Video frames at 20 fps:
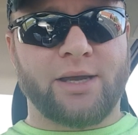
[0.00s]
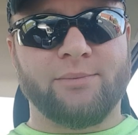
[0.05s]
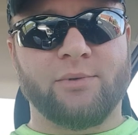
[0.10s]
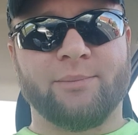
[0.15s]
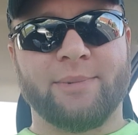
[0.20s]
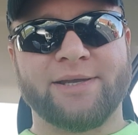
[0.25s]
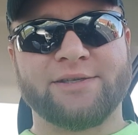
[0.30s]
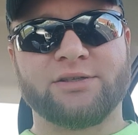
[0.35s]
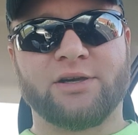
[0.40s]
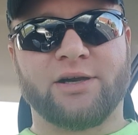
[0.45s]

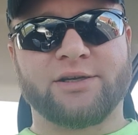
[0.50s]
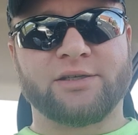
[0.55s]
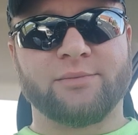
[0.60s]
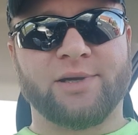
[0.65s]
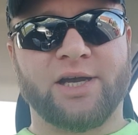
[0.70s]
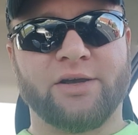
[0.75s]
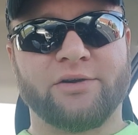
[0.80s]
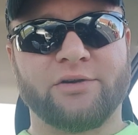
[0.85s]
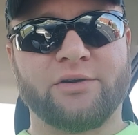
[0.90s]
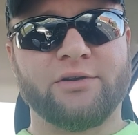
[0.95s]
album I talked
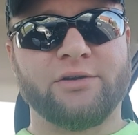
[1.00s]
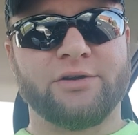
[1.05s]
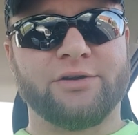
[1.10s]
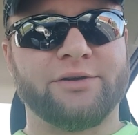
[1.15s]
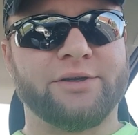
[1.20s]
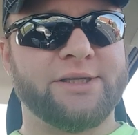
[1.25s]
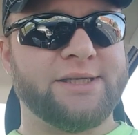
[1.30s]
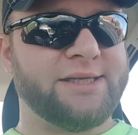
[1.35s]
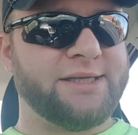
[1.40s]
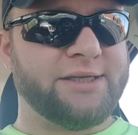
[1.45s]
about
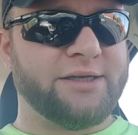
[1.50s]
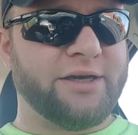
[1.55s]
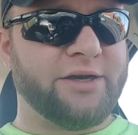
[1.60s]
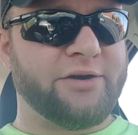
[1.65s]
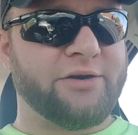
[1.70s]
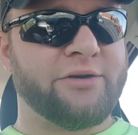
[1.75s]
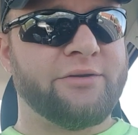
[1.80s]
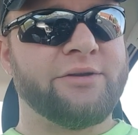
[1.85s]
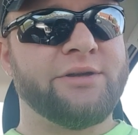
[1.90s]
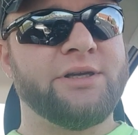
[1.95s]
earlier in the
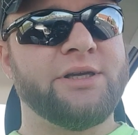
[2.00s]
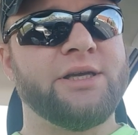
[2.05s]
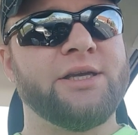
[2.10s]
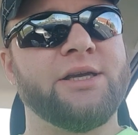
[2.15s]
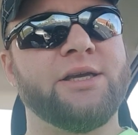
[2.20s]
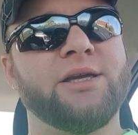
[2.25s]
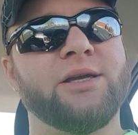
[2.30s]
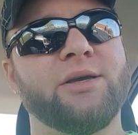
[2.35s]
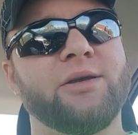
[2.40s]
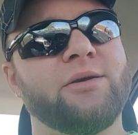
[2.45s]
year.
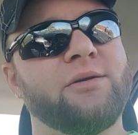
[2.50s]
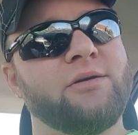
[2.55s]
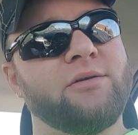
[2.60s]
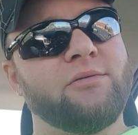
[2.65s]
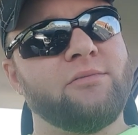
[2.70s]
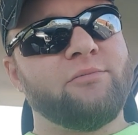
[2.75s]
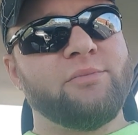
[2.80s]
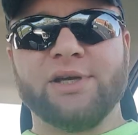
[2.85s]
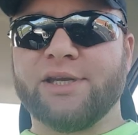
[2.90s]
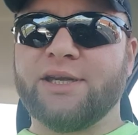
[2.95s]

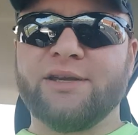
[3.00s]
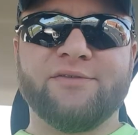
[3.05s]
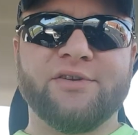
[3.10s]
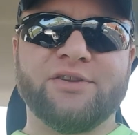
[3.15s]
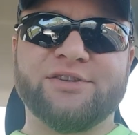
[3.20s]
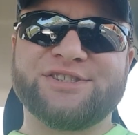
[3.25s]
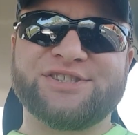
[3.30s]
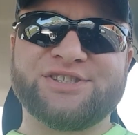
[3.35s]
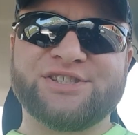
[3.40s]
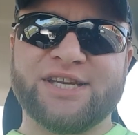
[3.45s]
But
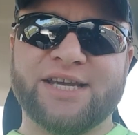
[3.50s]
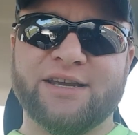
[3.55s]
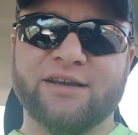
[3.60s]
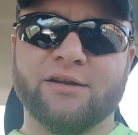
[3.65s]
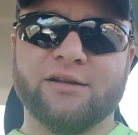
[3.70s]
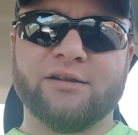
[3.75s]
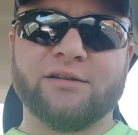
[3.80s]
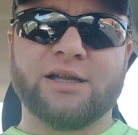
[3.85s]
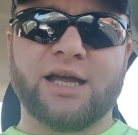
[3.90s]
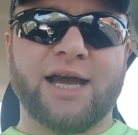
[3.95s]
even
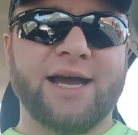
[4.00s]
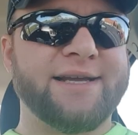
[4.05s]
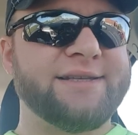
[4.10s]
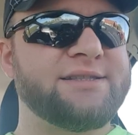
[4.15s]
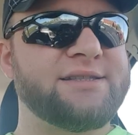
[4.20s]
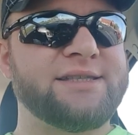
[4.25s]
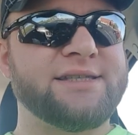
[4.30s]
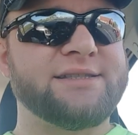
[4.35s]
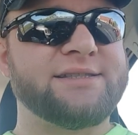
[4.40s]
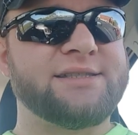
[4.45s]
still, I
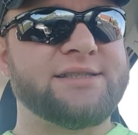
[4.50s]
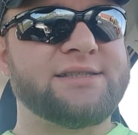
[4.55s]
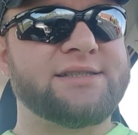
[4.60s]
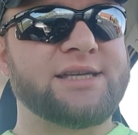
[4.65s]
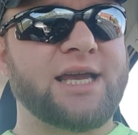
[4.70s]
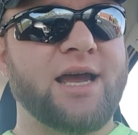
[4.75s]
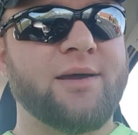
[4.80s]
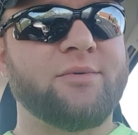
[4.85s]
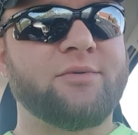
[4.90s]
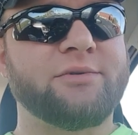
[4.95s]
think
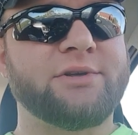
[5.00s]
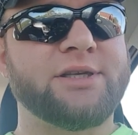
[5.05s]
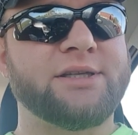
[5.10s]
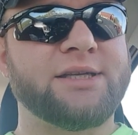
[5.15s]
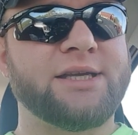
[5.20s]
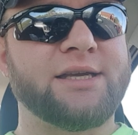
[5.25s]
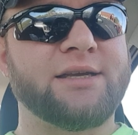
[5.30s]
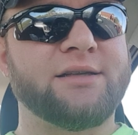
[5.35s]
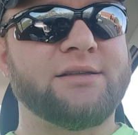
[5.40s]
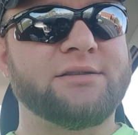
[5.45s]
this album
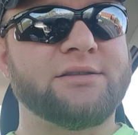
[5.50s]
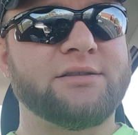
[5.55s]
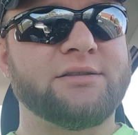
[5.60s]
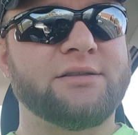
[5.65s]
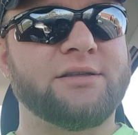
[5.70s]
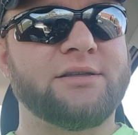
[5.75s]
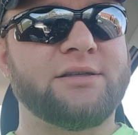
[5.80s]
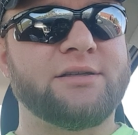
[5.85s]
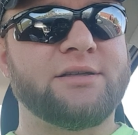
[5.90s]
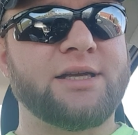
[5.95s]
can get,
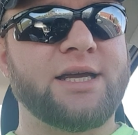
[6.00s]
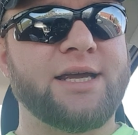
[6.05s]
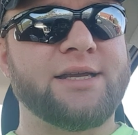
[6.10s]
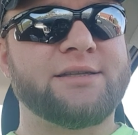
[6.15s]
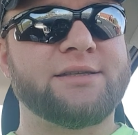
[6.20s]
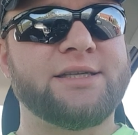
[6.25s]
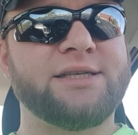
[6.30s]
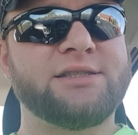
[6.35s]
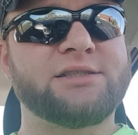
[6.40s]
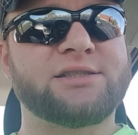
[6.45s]

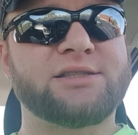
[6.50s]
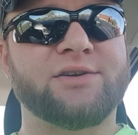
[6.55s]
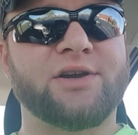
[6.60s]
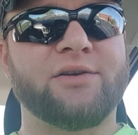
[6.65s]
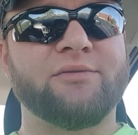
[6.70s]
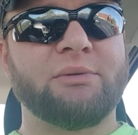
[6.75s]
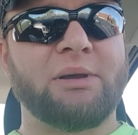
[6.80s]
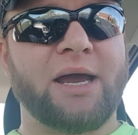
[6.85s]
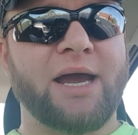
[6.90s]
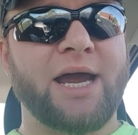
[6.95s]
at least
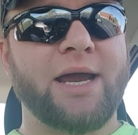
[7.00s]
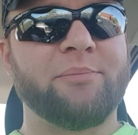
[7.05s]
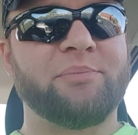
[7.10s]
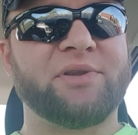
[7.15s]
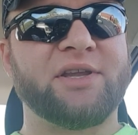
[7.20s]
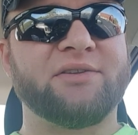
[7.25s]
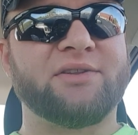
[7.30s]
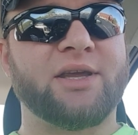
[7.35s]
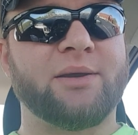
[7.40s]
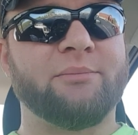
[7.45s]
on the hype
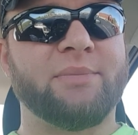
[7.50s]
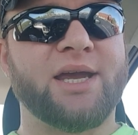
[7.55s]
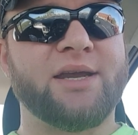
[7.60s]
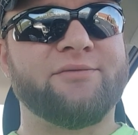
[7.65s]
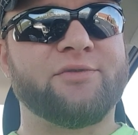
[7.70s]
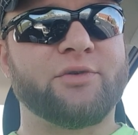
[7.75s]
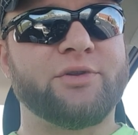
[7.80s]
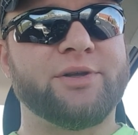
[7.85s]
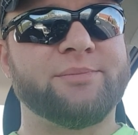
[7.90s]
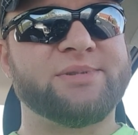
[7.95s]
that they
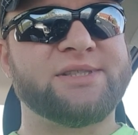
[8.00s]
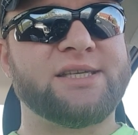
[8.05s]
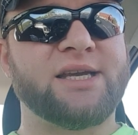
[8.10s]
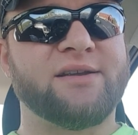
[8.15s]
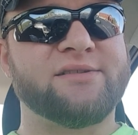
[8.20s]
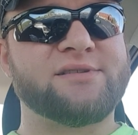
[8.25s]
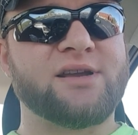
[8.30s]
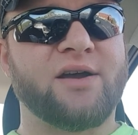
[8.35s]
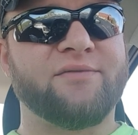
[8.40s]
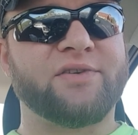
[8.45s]
made for
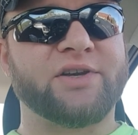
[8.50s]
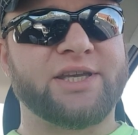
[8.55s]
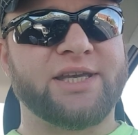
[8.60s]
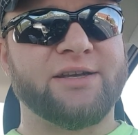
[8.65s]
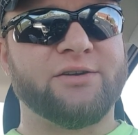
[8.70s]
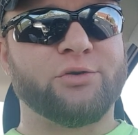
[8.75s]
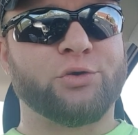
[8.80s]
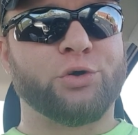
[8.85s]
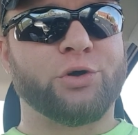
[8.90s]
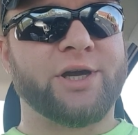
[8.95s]
themselves off of
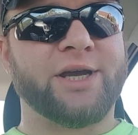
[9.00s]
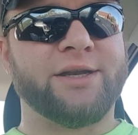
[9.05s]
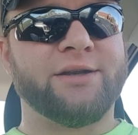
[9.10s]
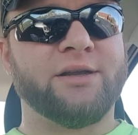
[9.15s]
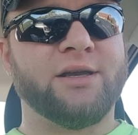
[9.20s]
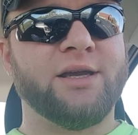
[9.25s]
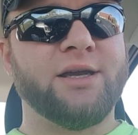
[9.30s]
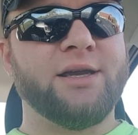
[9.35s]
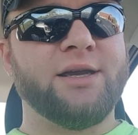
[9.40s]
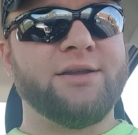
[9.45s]
Kill
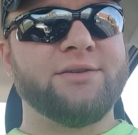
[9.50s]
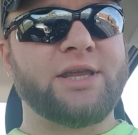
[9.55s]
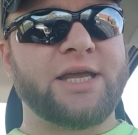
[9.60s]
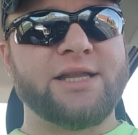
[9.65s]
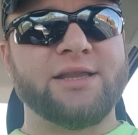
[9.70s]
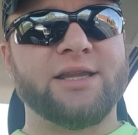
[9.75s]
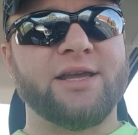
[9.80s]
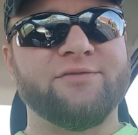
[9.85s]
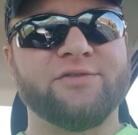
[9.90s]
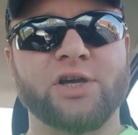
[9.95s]
Grid,
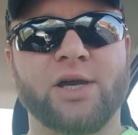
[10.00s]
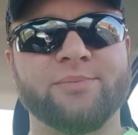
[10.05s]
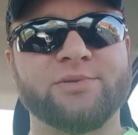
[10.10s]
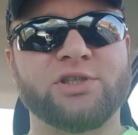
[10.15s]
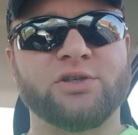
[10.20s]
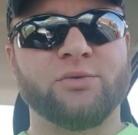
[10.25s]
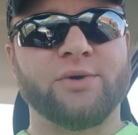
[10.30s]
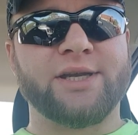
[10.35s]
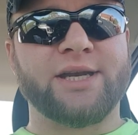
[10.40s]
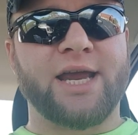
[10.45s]
they lived up
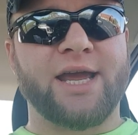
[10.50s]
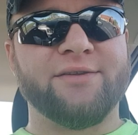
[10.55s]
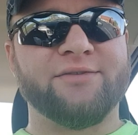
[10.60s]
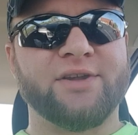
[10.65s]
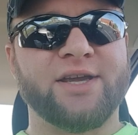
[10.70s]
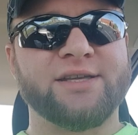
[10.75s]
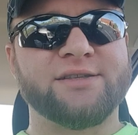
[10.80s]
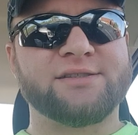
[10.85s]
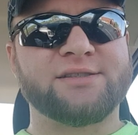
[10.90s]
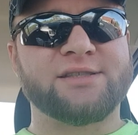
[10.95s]
to it
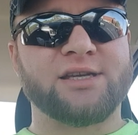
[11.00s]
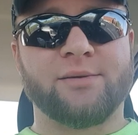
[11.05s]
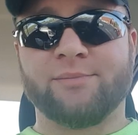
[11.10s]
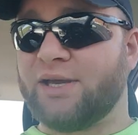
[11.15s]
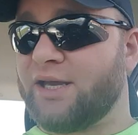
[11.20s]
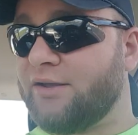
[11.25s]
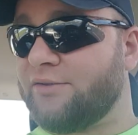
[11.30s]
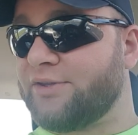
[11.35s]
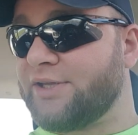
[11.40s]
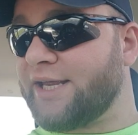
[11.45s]
and then some.
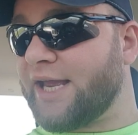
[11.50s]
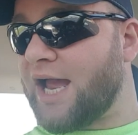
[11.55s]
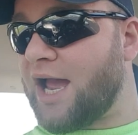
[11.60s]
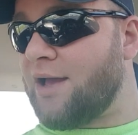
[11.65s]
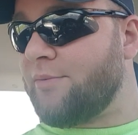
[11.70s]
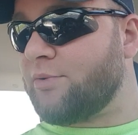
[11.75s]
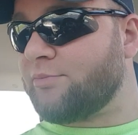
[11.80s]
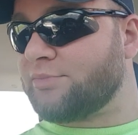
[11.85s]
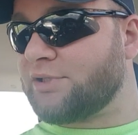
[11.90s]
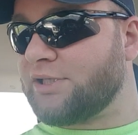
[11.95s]
Hell, the
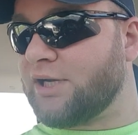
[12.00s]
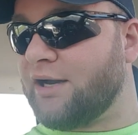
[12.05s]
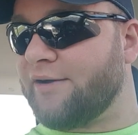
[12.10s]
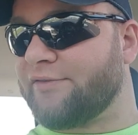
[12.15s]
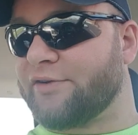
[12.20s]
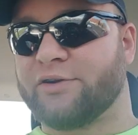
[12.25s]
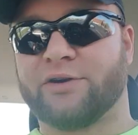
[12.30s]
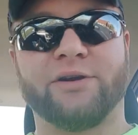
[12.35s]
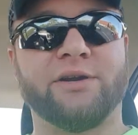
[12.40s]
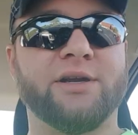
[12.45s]
album
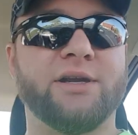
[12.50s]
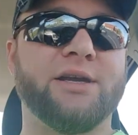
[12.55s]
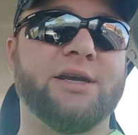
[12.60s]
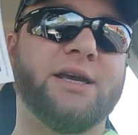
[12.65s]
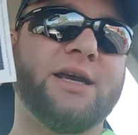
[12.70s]
cover,